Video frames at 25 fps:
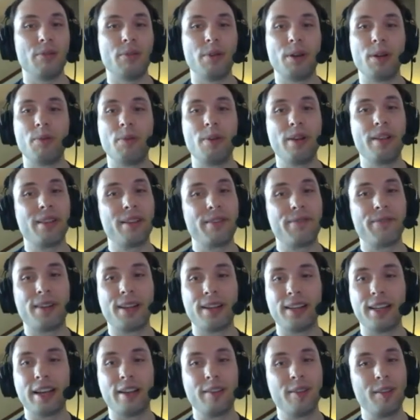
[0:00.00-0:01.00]
We quickly
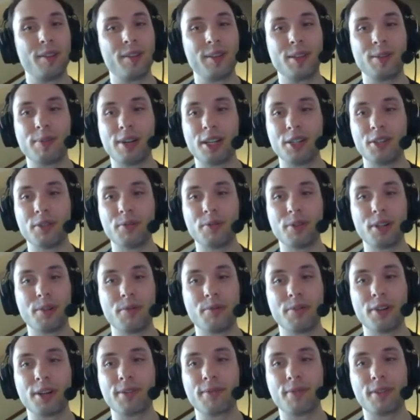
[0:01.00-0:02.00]
found out that this module
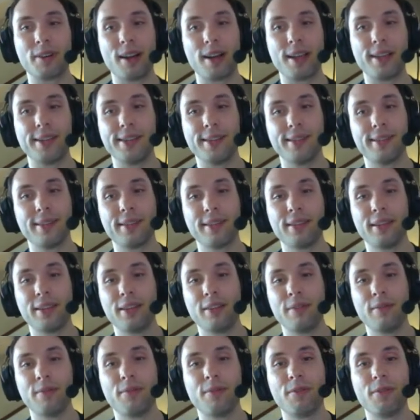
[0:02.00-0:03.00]
wouldn't work for us.
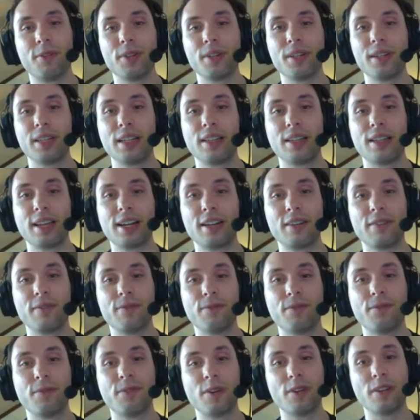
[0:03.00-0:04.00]
It unfortunately lacked
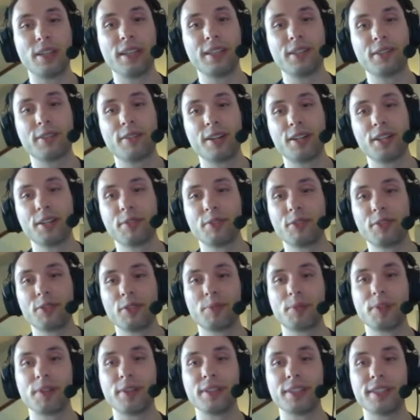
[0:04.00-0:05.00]
full integration with
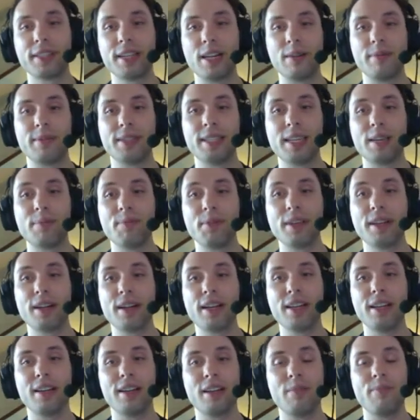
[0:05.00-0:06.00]
Drupal's database
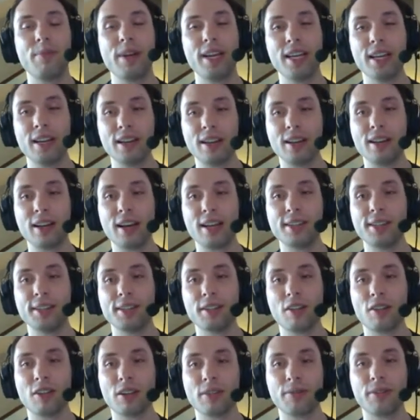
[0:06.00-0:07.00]
API and made it a
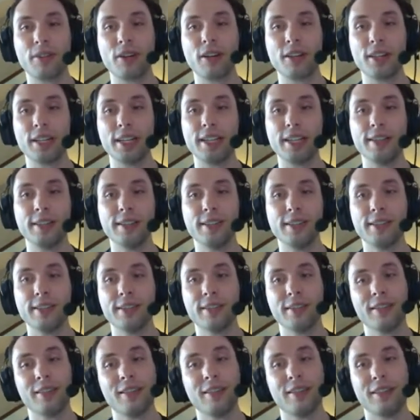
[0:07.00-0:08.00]
non-starter for our needs.
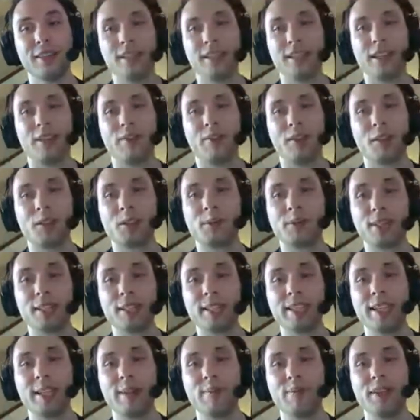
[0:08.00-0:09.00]
Given our small
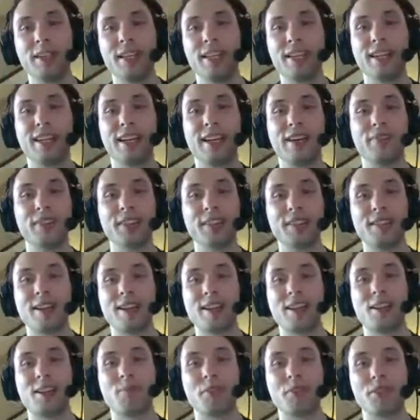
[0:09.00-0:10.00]
team, we didn't have the
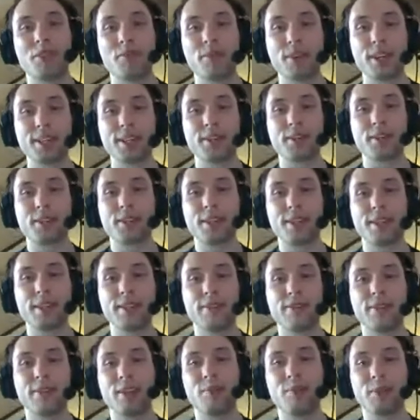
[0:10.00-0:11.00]
time or the resources
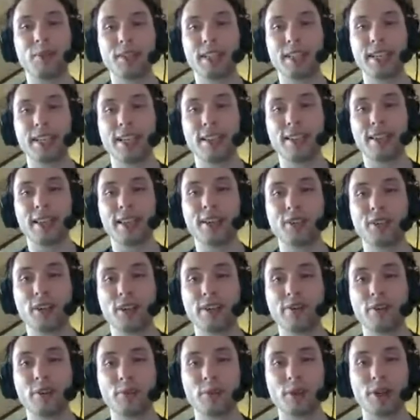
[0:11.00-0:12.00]
available to get that
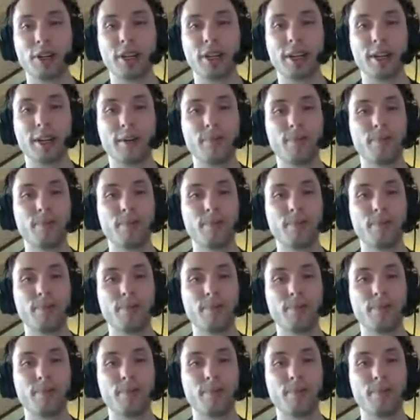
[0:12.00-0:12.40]
driver working.